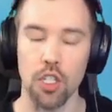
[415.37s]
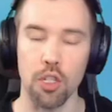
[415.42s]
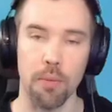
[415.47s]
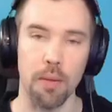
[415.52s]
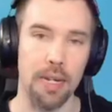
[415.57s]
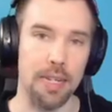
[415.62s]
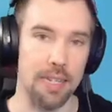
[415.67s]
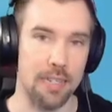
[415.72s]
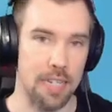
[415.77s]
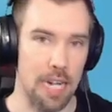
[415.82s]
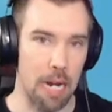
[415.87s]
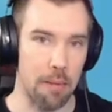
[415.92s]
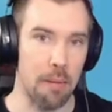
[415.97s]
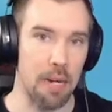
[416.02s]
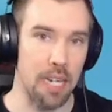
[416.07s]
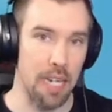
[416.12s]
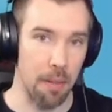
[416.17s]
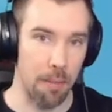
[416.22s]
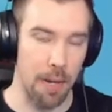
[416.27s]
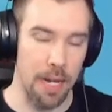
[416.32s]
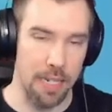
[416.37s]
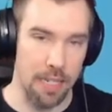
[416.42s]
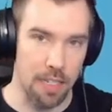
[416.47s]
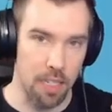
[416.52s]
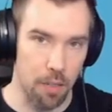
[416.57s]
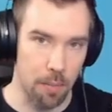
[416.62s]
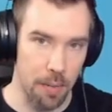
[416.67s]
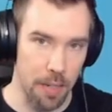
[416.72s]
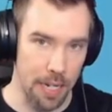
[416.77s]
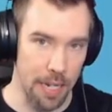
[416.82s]
So by the time I get back
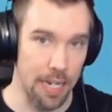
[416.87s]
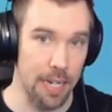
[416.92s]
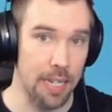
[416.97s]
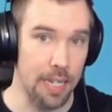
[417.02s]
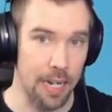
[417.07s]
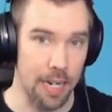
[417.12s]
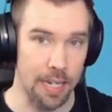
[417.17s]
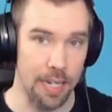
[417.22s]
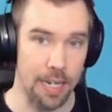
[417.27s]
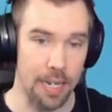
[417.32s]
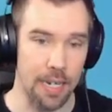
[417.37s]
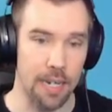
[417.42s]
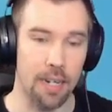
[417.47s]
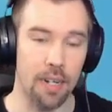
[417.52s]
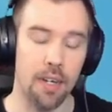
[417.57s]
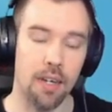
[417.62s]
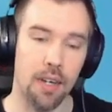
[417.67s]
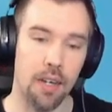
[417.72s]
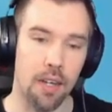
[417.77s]
to the beginning again,